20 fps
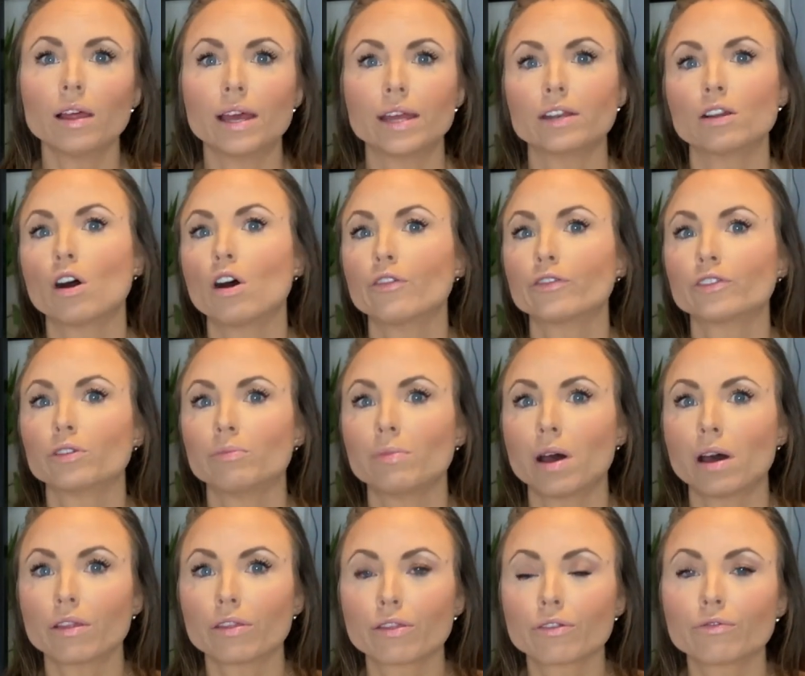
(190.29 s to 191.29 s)
And after
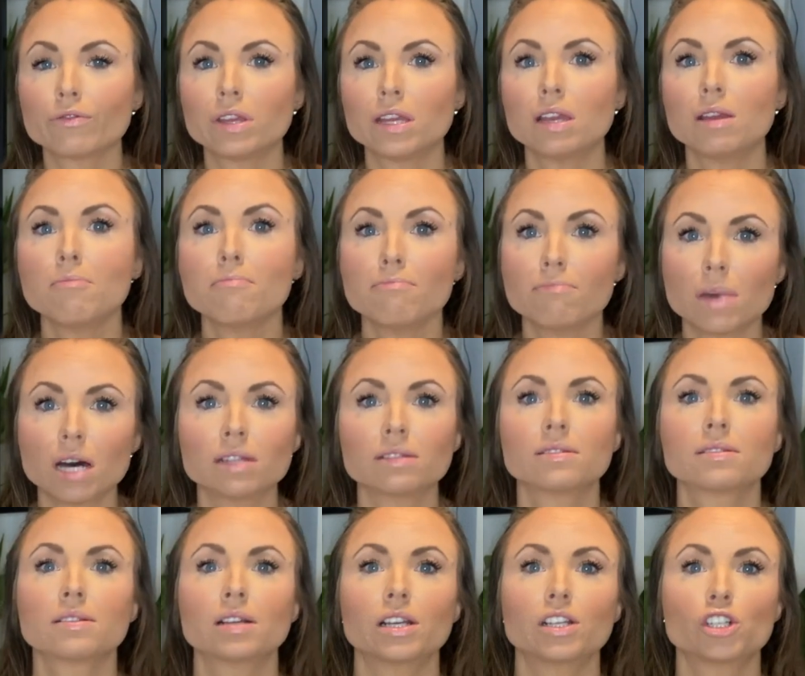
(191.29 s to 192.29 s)
about 3
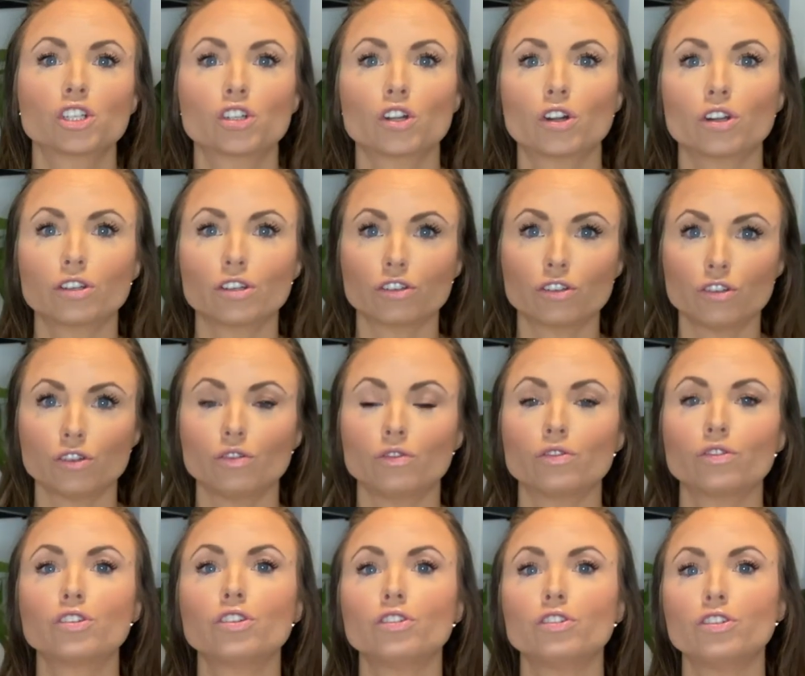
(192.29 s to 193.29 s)
months, I started
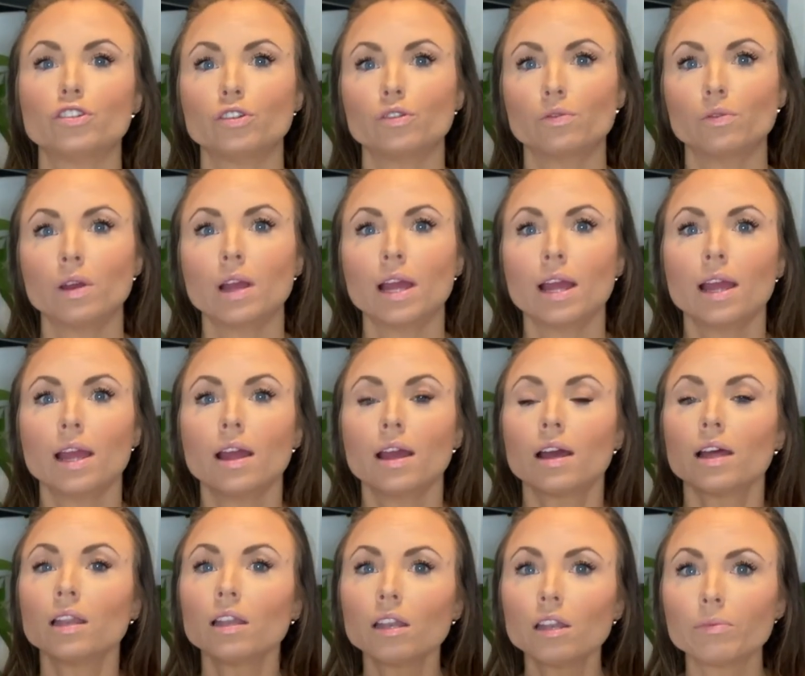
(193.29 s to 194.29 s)
to do
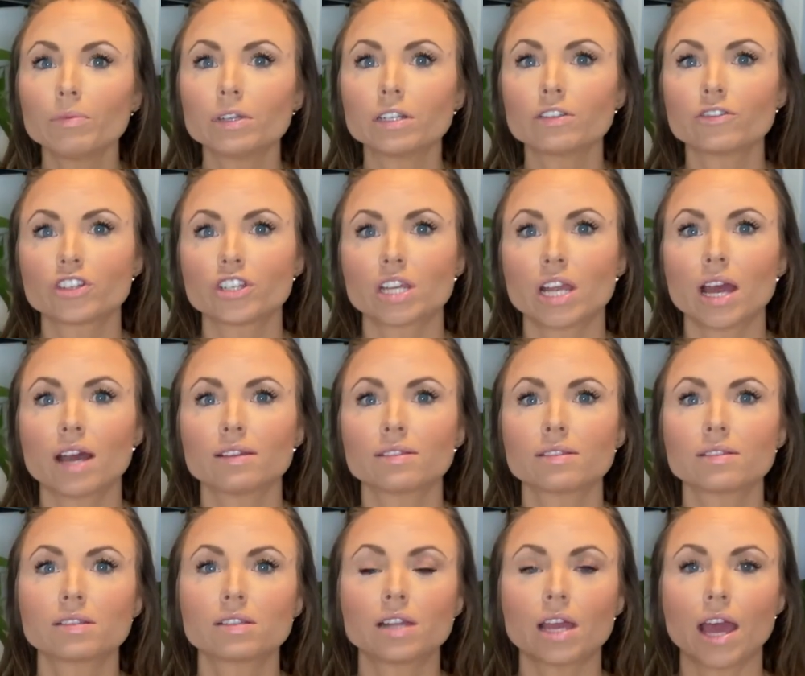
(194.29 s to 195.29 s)
a little bit of
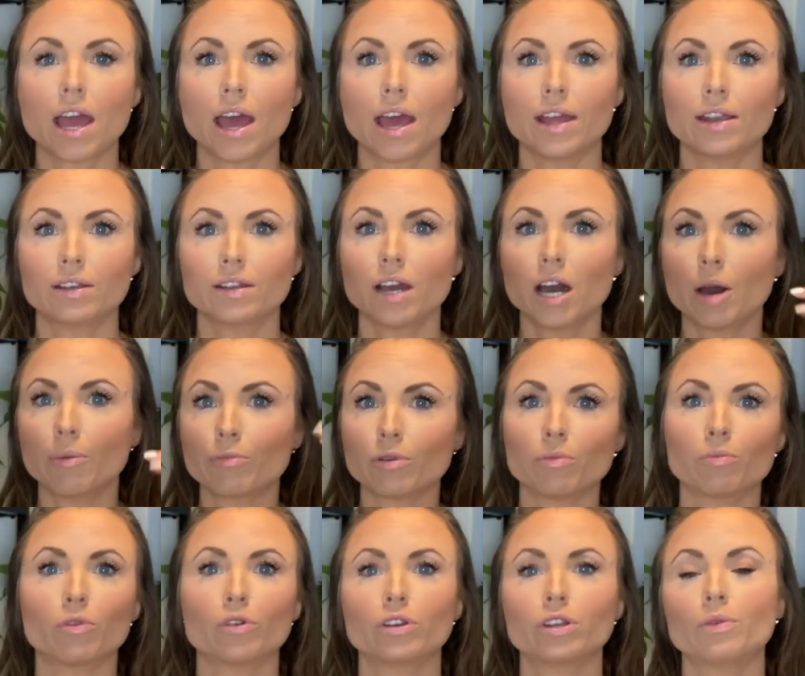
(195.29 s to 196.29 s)
chest and upper
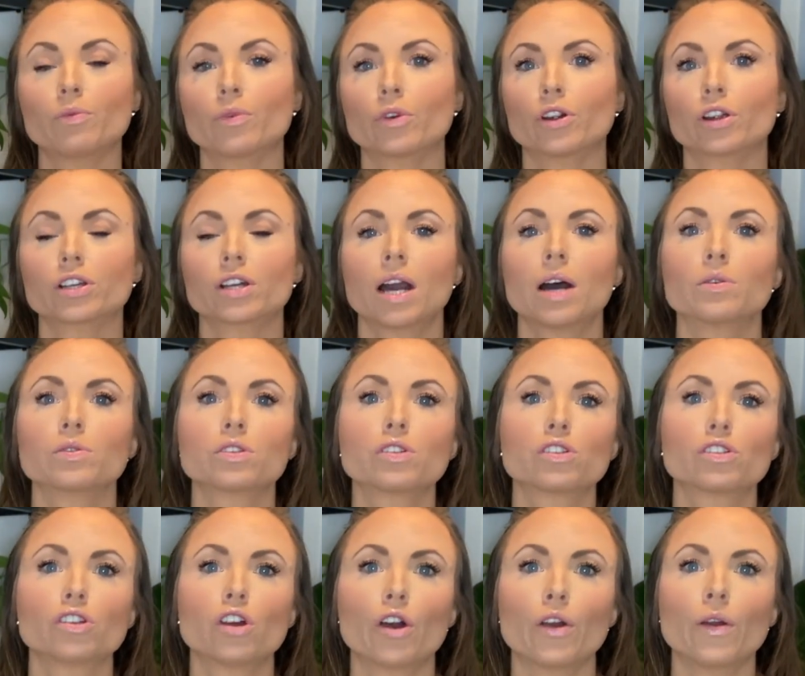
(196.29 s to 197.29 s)
body workouts.
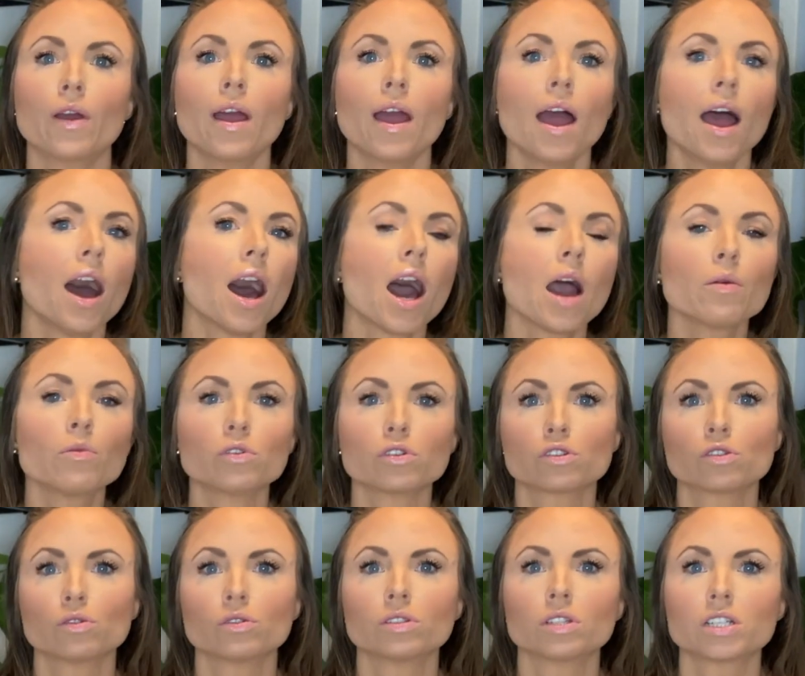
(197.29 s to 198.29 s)
So I was
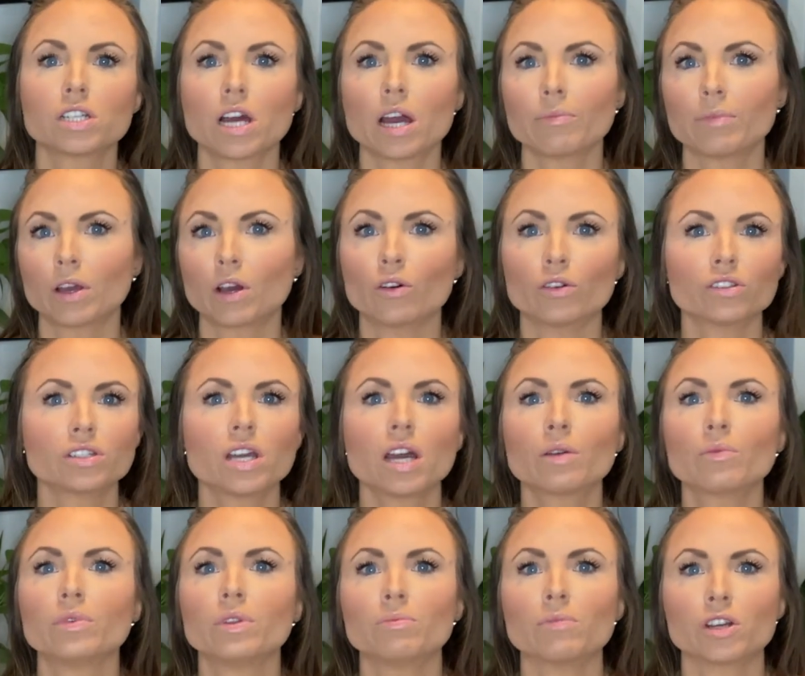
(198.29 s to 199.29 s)
all the time in
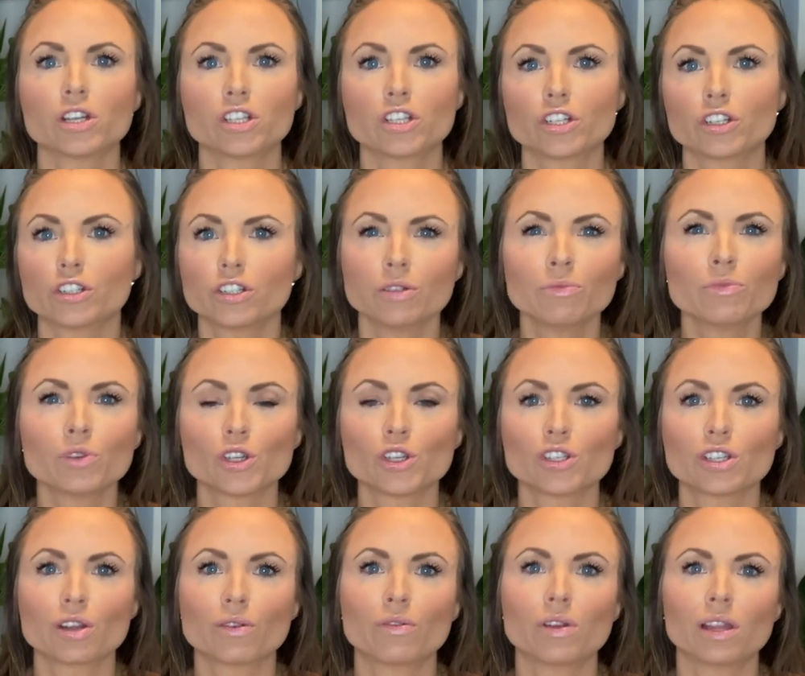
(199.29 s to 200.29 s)
contact with my surgeon because
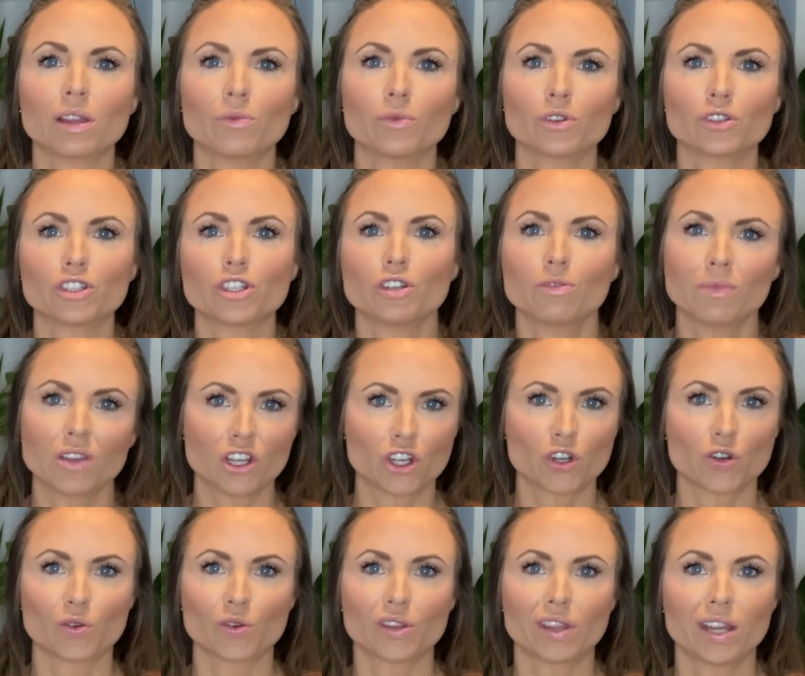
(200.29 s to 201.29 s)
I really wanted to make
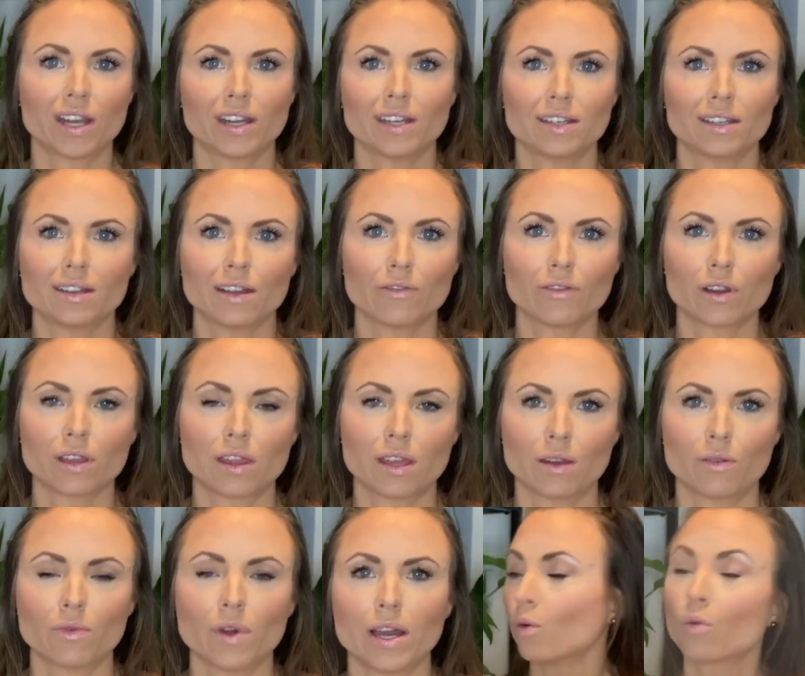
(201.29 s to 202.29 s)
sure that I did everything
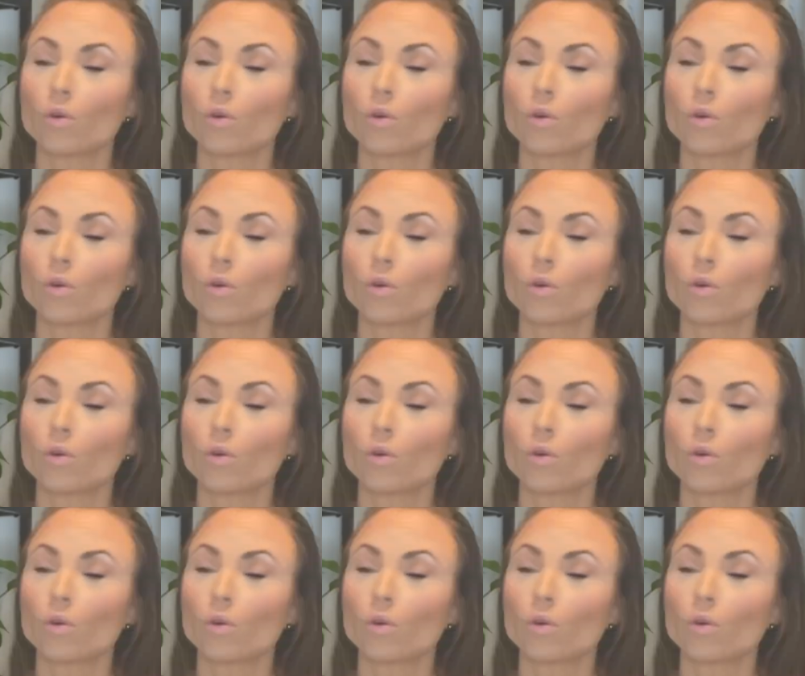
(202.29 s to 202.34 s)
right.